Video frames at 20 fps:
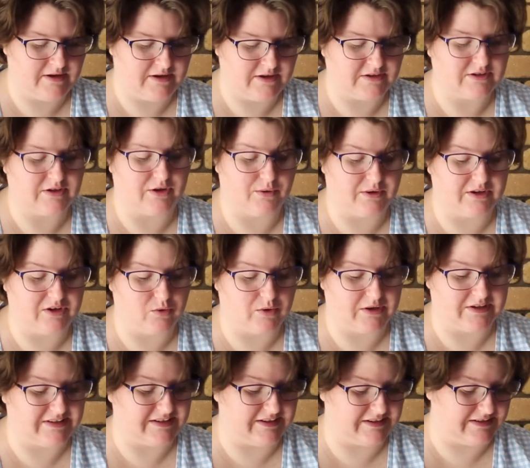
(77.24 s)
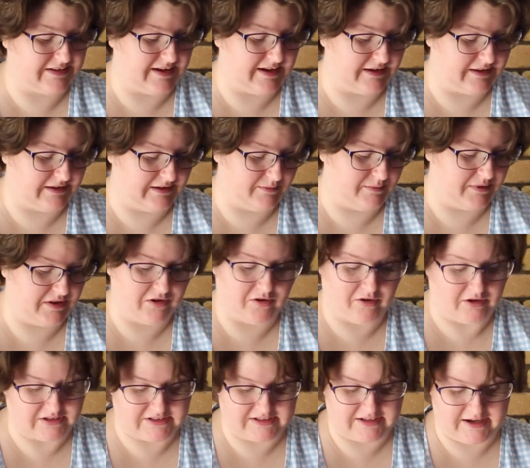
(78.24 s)
So it always does take a little bit
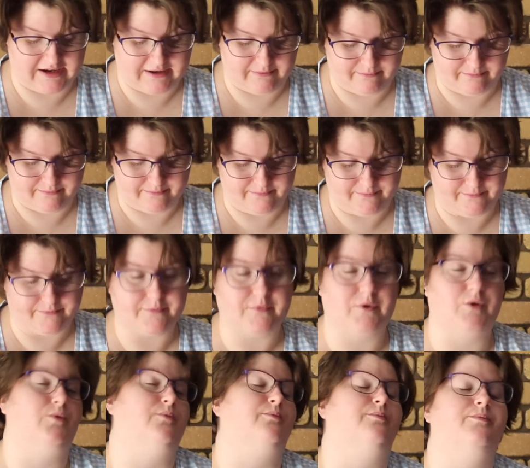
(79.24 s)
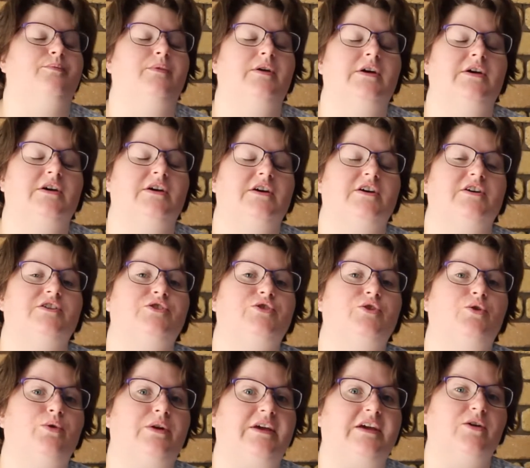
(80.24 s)
longer to come from
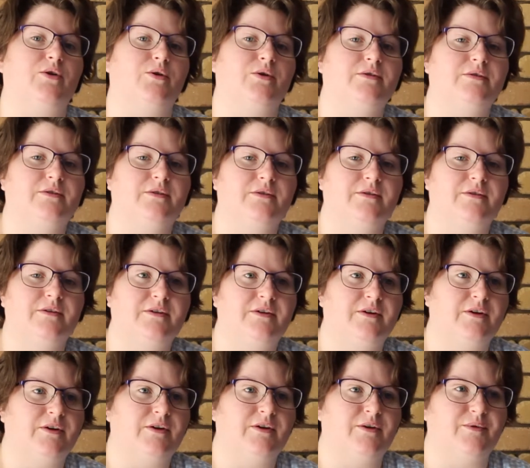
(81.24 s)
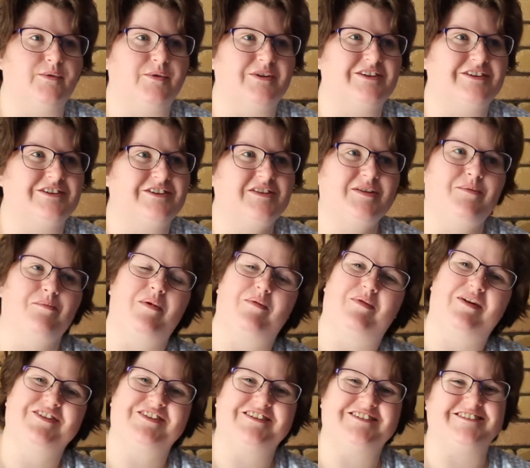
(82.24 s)
Tokyo, which my
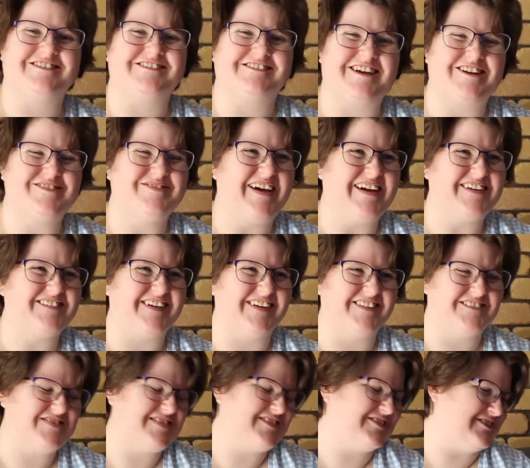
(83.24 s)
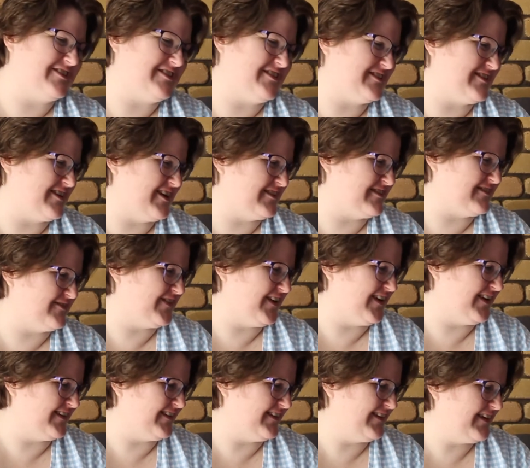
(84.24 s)
brother's just come back from, which is nice and
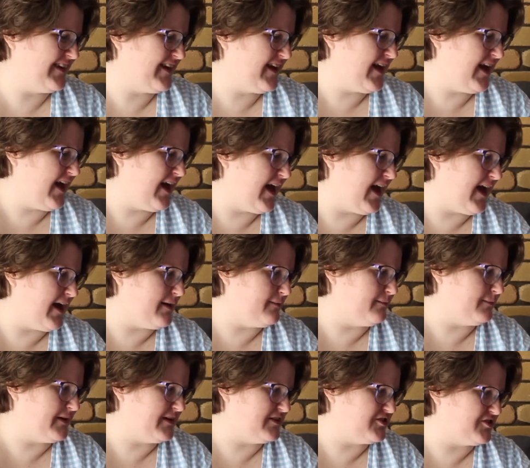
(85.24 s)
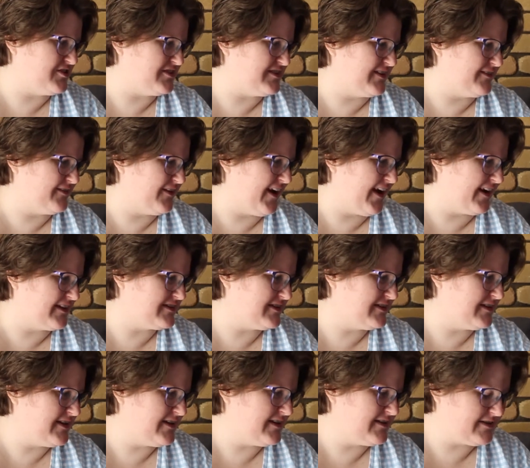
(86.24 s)
fun. Interesting fact.
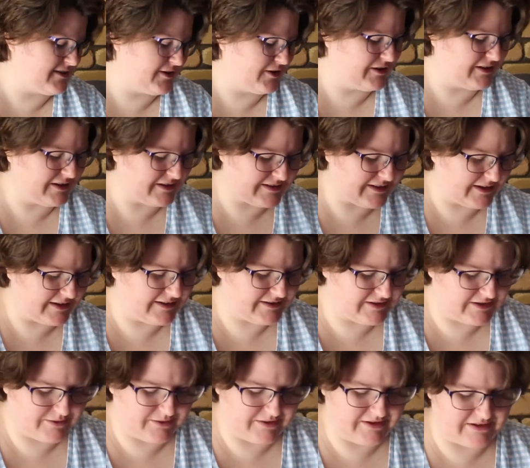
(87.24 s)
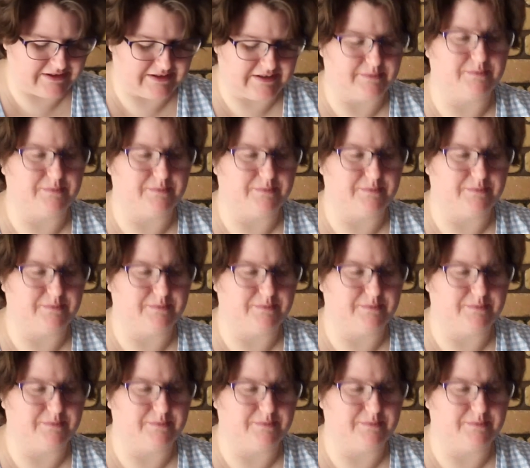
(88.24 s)
So let's get into it. It's a